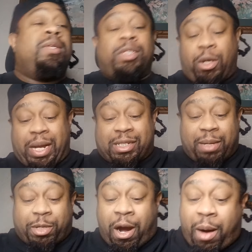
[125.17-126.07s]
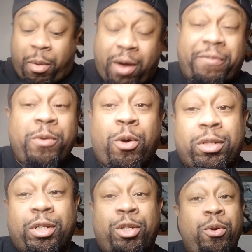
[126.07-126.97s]
so that's up to Harbaugh if he
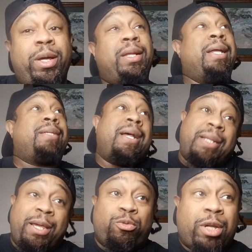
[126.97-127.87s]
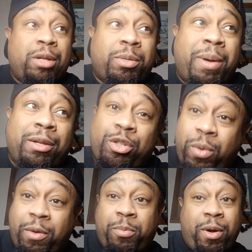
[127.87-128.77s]
wants to do it. And that equals out to about
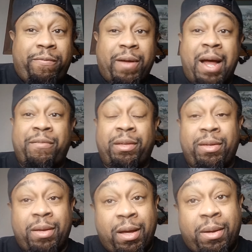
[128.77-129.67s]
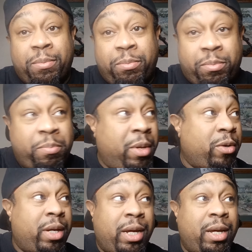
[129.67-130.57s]
$12.5
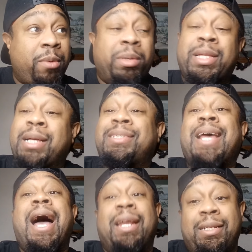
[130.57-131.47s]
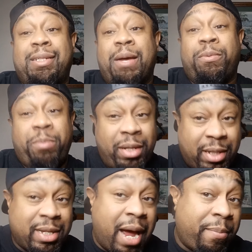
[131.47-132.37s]
million a year, but that's college. That would be
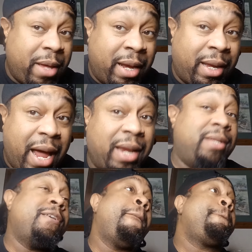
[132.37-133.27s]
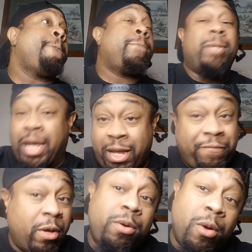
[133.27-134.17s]
the top in college.
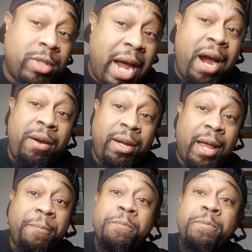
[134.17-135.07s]
NFL goes higher than that.